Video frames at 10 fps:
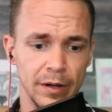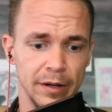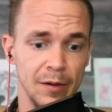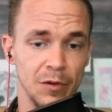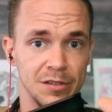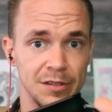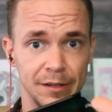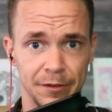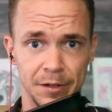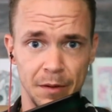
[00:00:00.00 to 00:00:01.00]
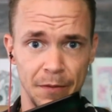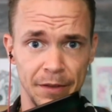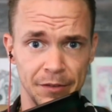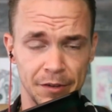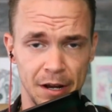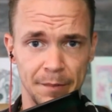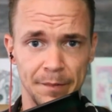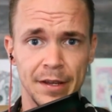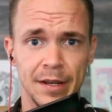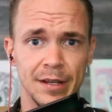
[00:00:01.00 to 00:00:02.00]
And what's different about this time
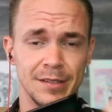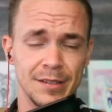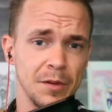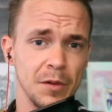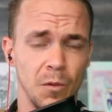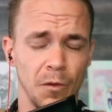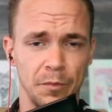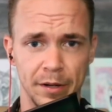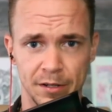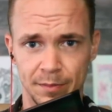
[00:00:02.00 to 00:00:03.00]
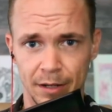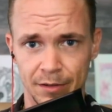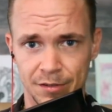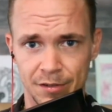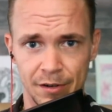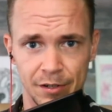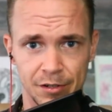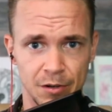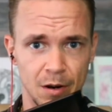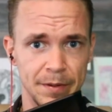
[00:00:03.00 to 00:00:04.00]
is that some of the world's biggest players are starting to
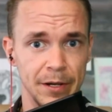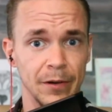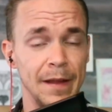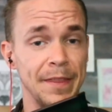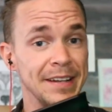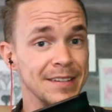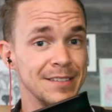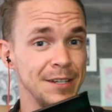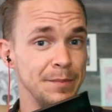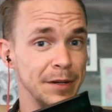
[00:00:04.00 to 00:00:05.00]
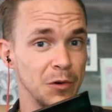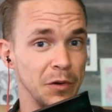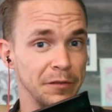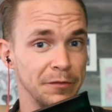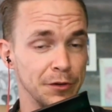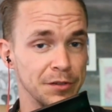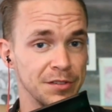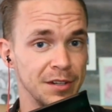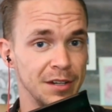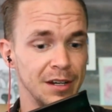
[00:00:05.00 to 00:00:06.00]
show up here, and they didn't see Bitcoin at
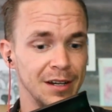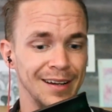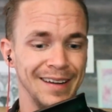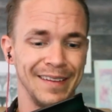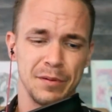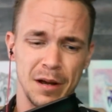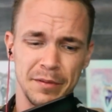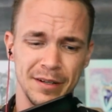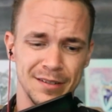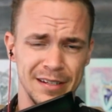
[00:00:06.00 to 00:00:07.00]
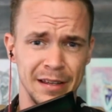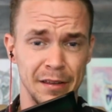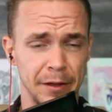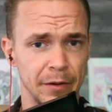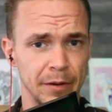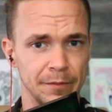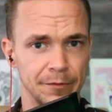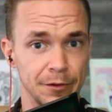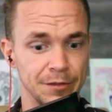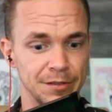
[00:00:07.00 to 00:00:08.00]
first, and they probably didn't see Ethereum
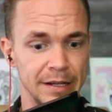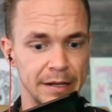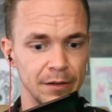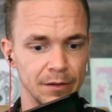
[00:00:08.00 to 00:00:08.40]
first either.